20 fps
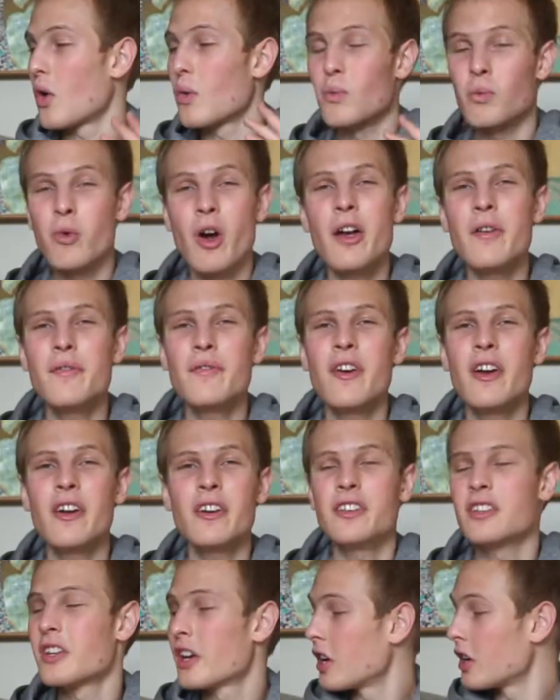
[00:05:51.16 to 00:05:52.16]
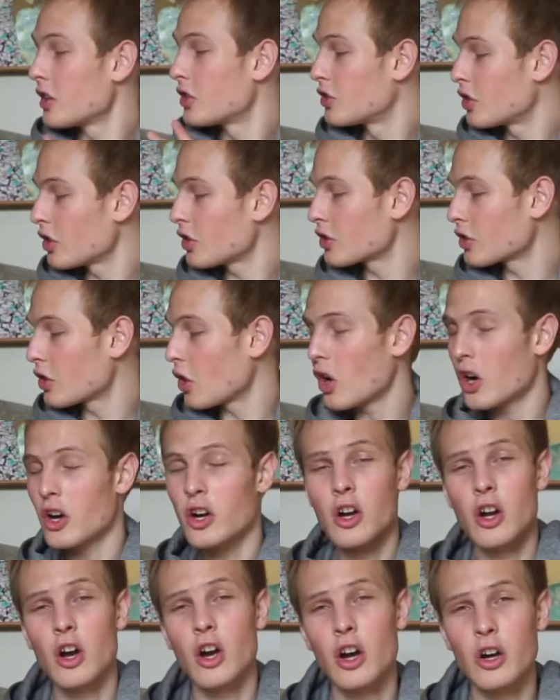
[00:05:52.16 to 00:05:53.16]
Right folks, just
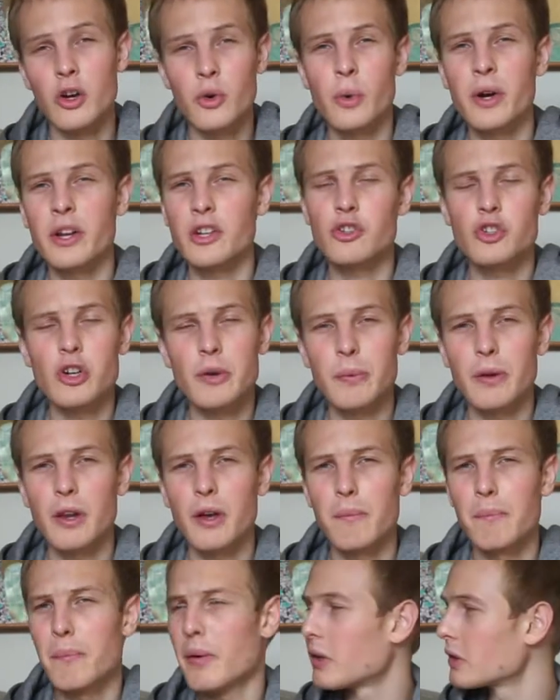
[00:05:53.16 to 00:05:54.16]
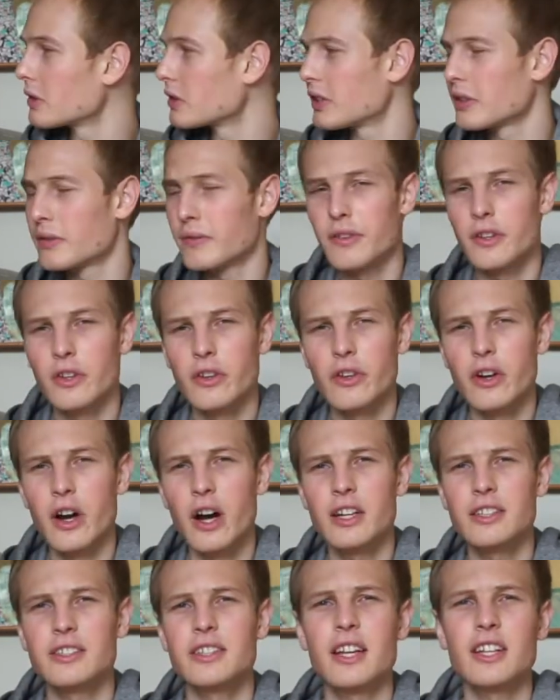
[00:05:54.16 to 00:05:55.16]
got a quick triple unboxing for you
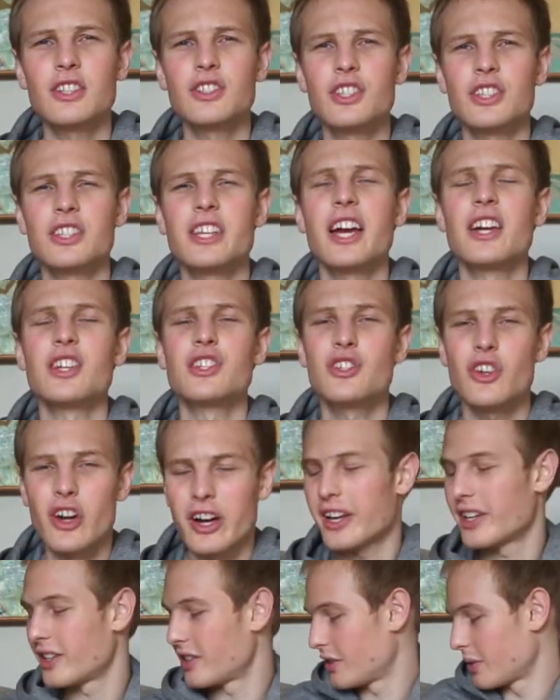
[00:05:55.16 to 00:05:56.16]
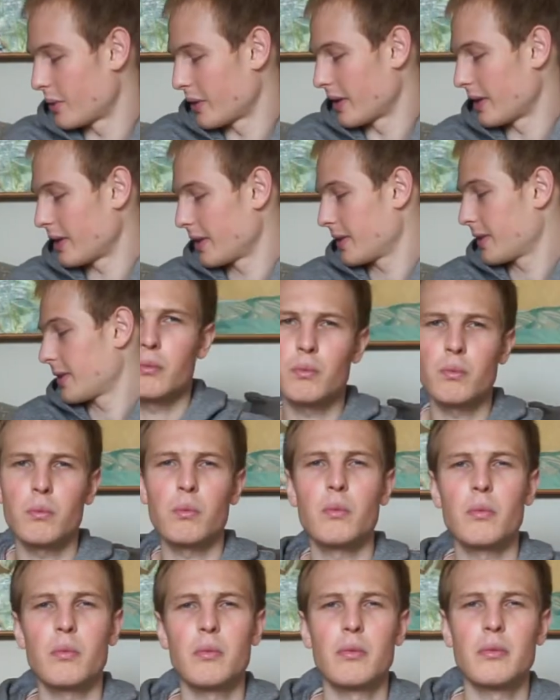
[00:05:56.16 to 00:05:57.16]
guys, so let's just get straight into it.
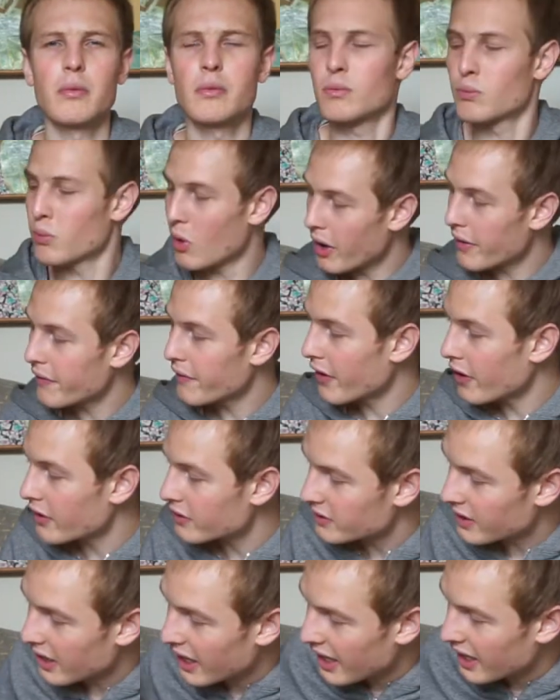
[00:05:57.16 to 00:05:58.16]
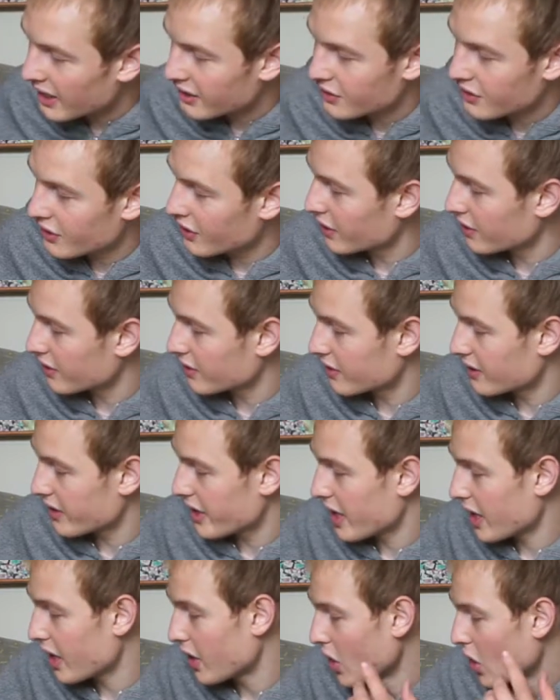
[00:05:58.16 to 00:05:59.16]
Right folks, as you can
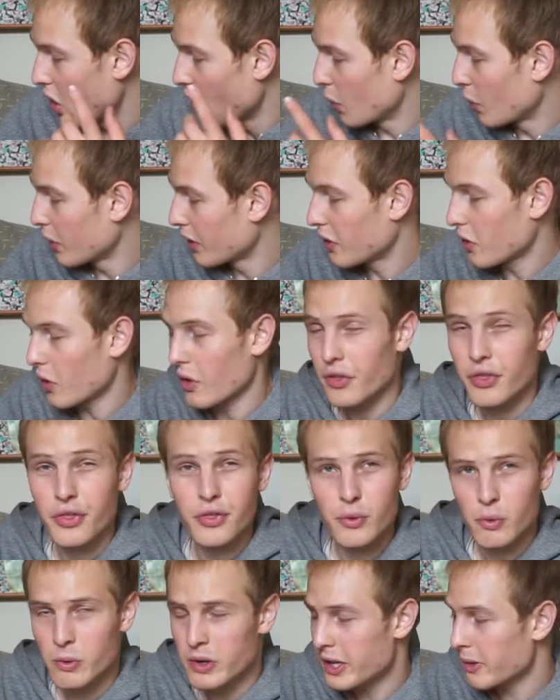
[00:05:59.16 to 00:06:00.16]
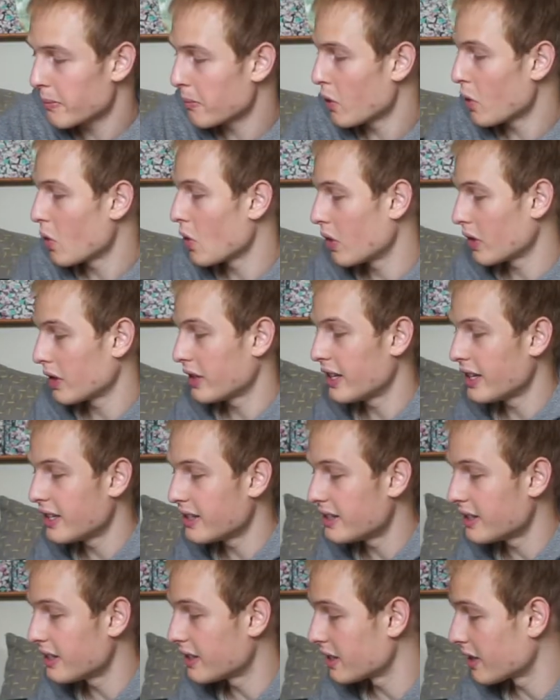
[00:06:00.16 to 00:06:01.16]
see, we got three more
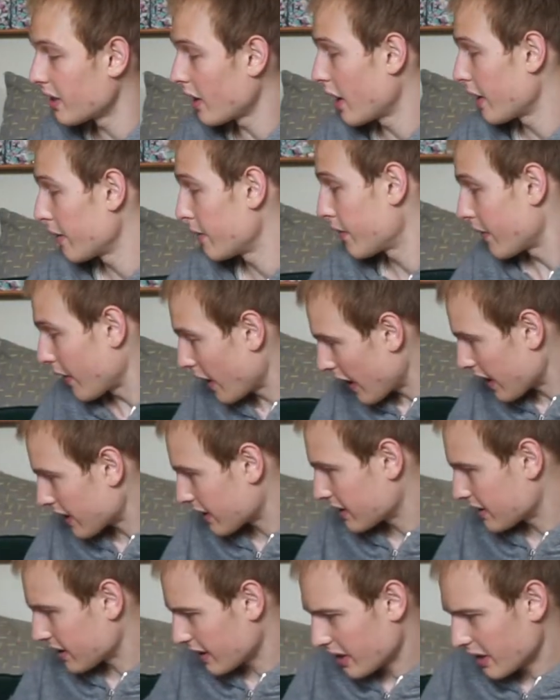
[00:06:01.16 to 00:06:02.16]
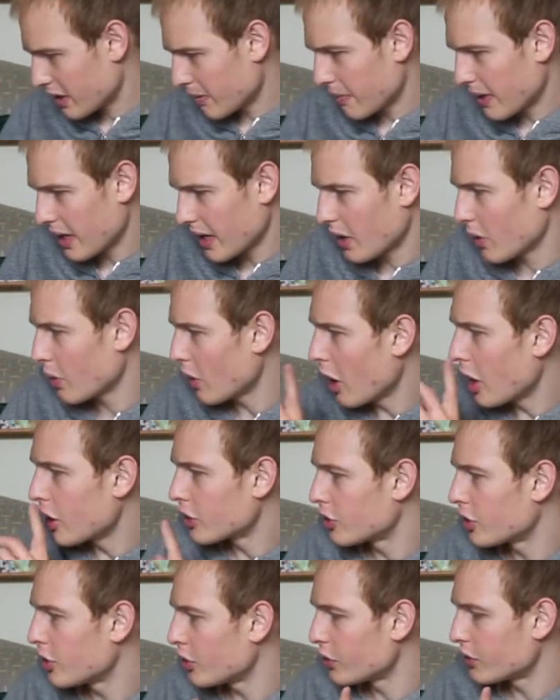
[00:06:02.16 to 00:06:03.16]
Yeezy Slide Flex in the mail,
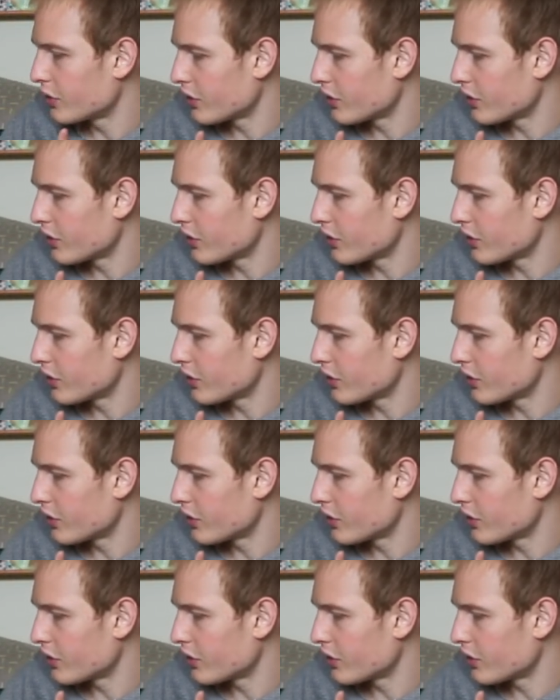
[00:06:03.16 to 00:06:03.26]
two